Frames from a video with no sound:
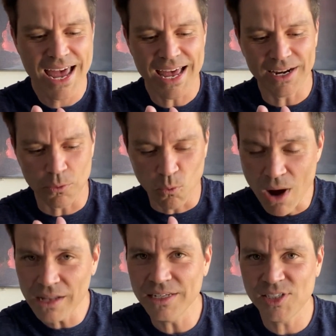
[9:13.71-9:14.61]
and a
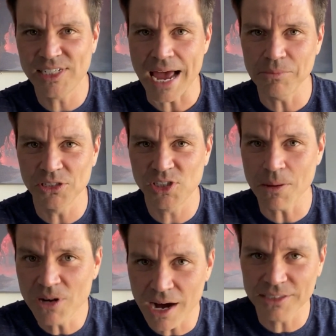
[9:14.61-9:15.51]
well-established
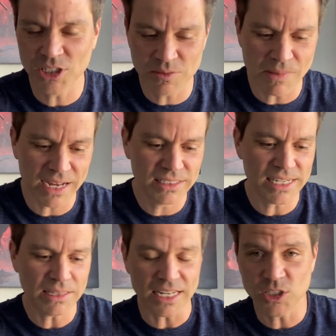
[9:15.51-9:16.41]
subconscious
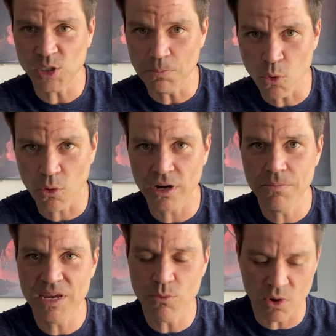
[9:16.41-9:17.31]
mindset that supported
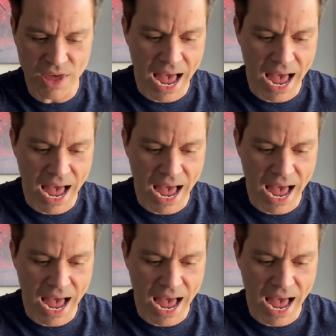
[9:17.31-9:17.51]
me with